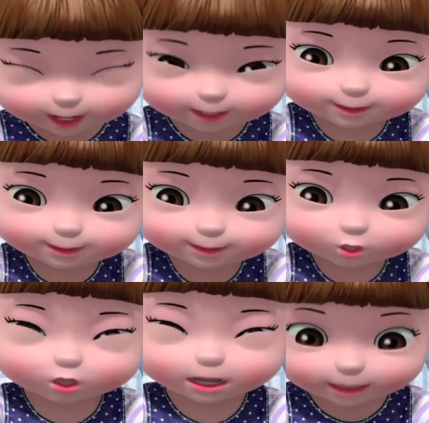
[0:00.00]
Dad, know
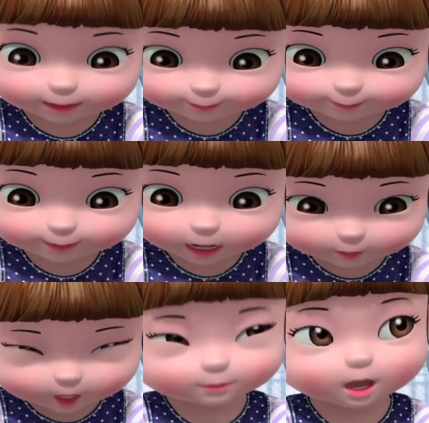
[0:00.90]
what? Our
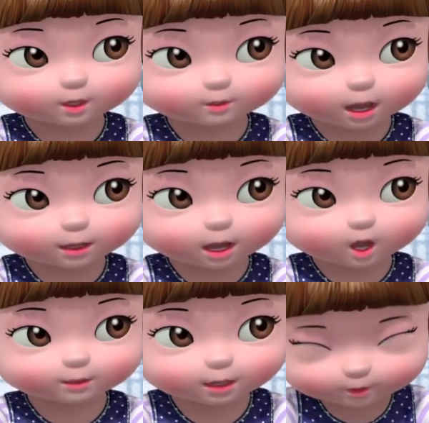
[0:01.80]
class went on an
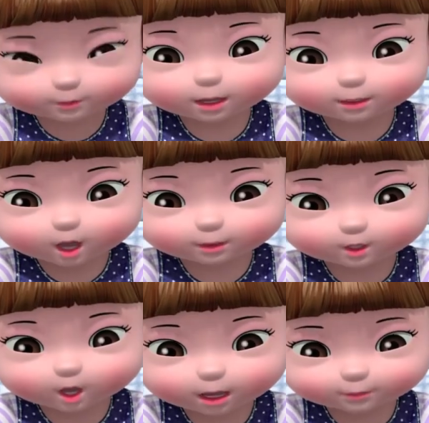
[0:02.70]
adventure and we caught a
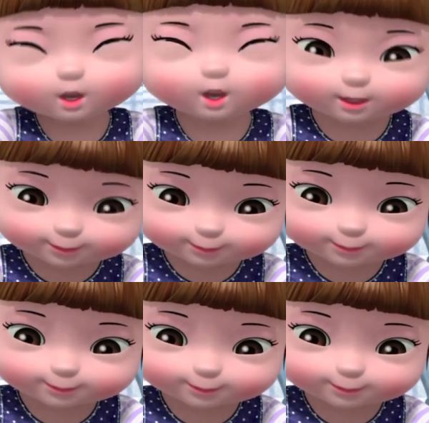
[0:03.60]
whole bunch of them.